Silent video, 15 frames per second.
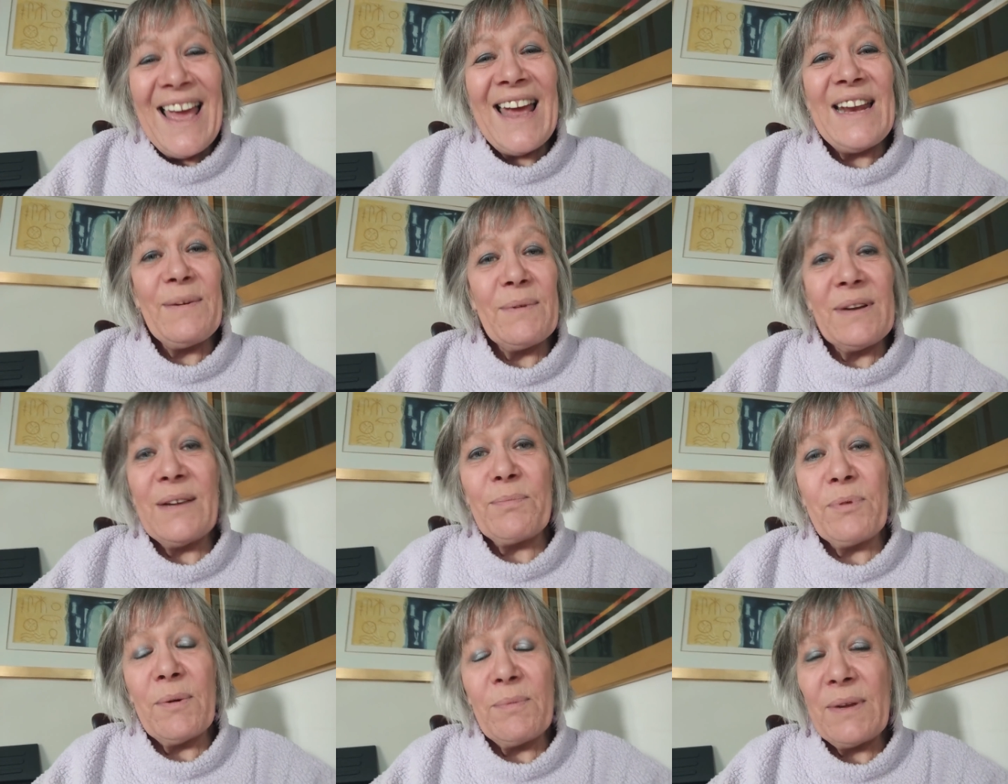Anyway,
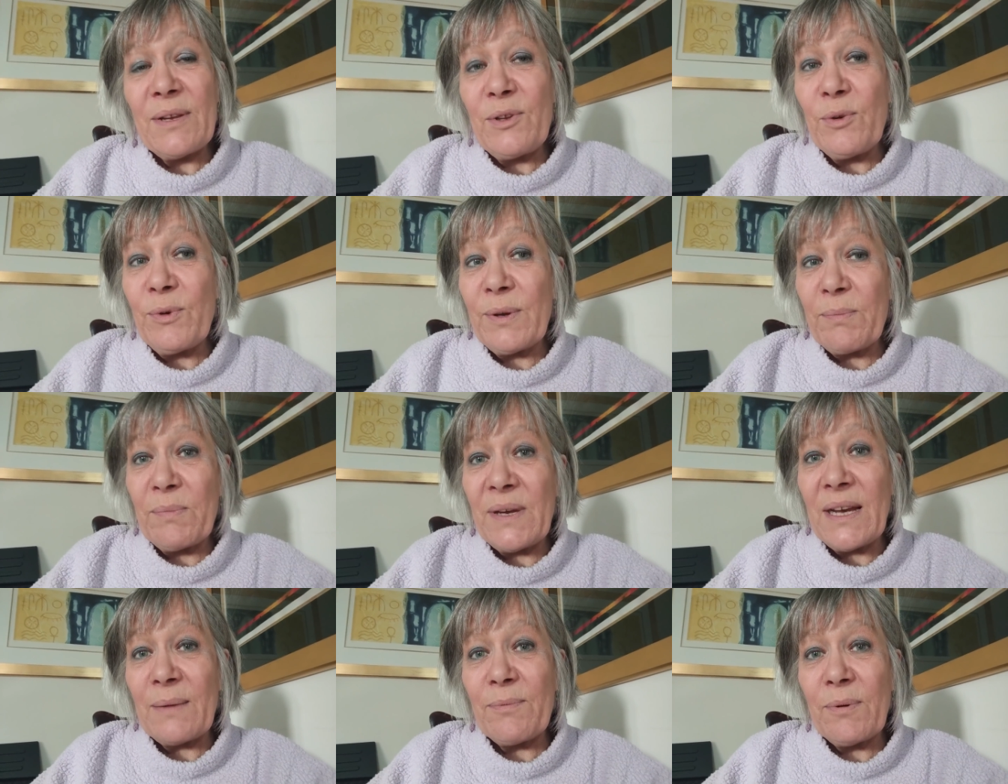knowing
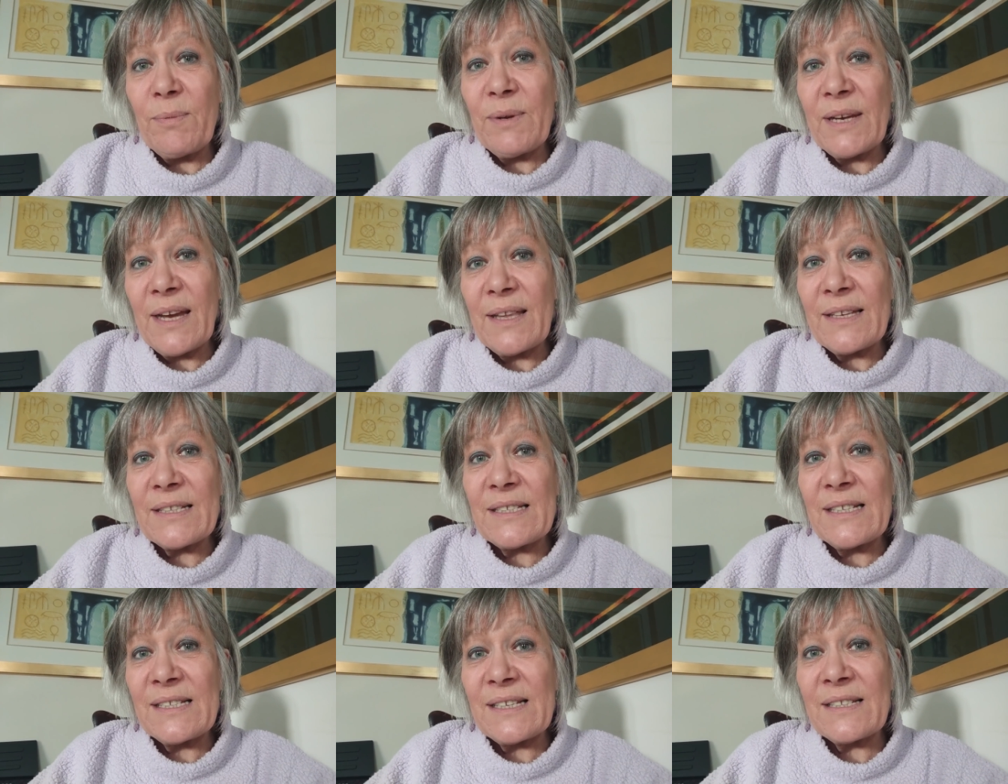me, I'll probably get the
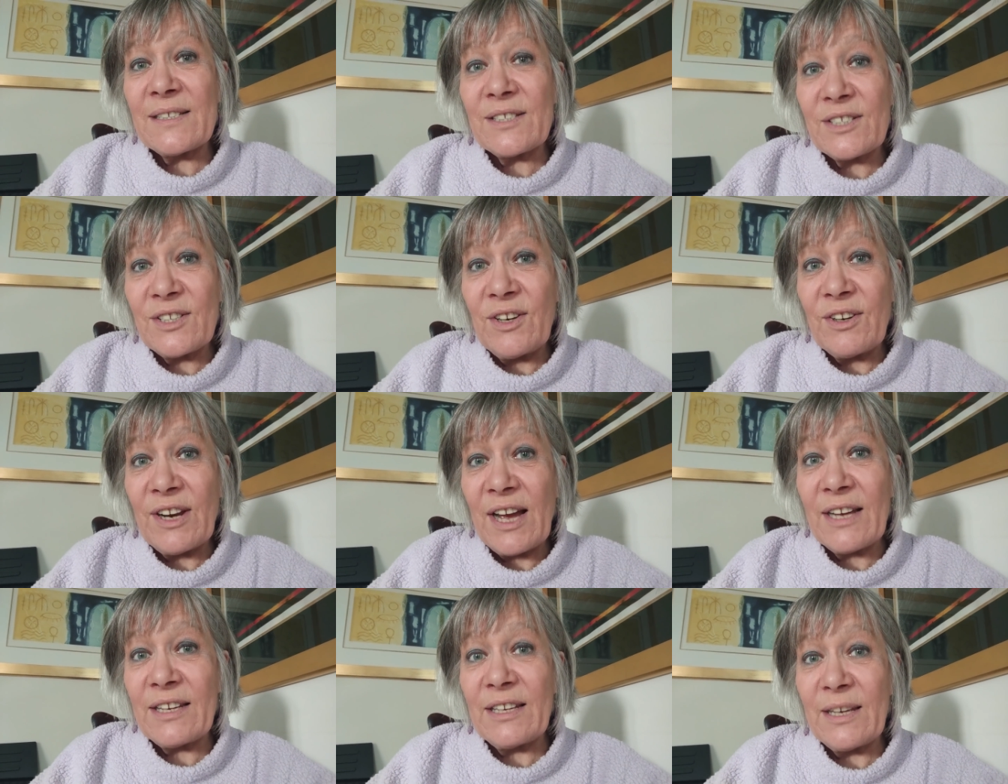scissors and start
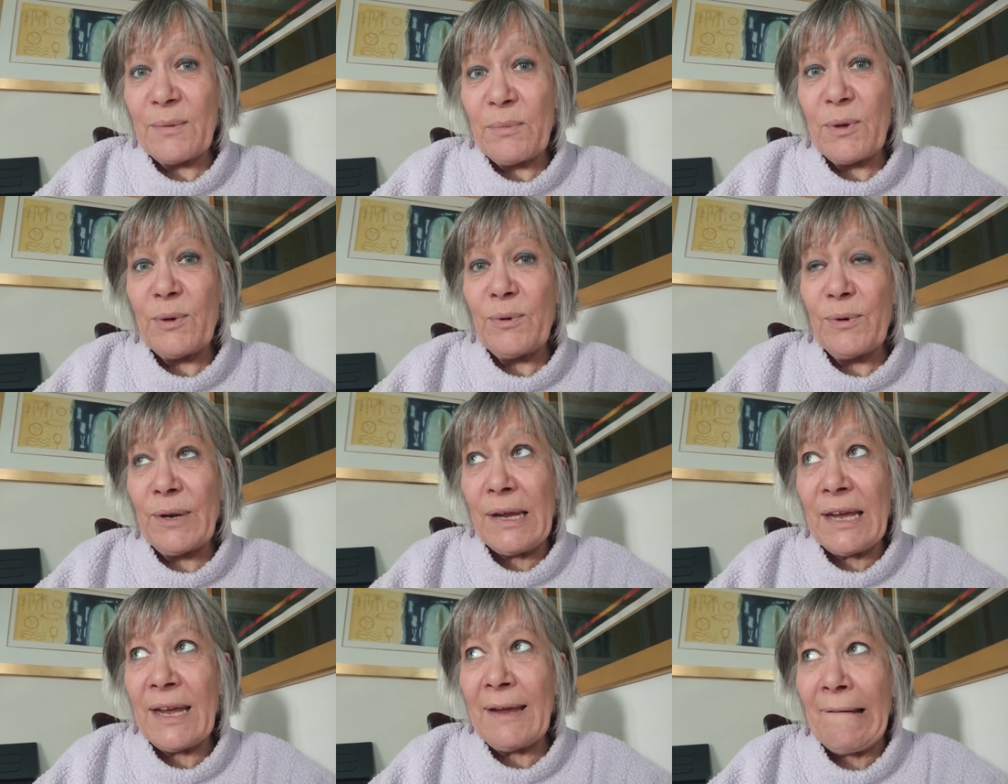hacking at my own
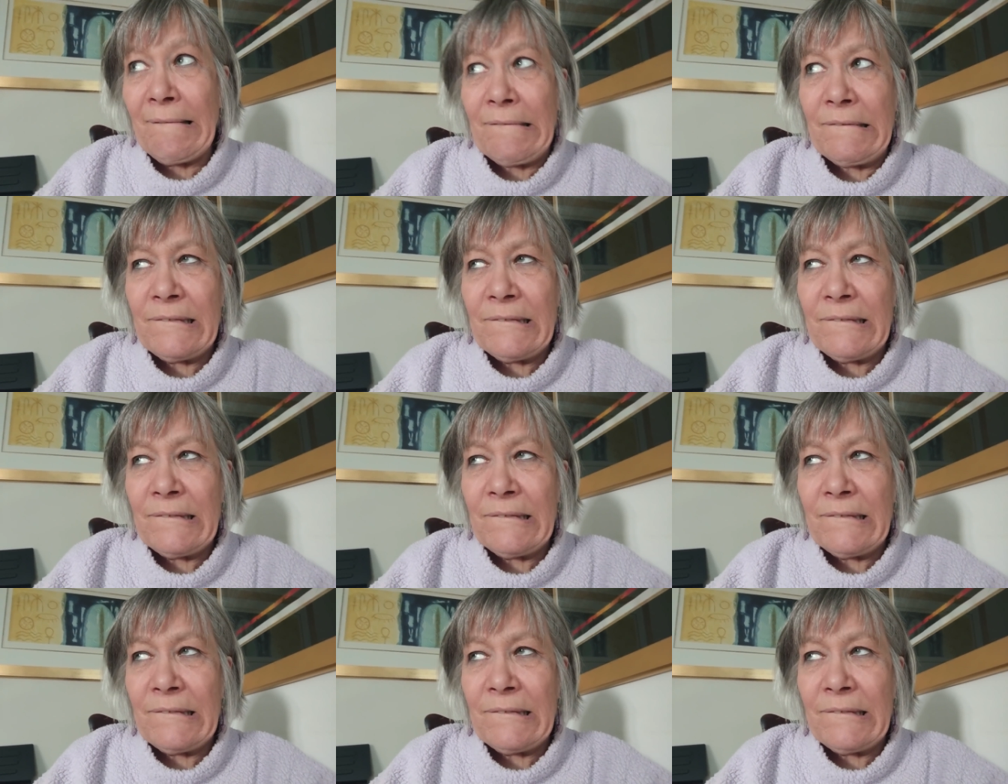hair.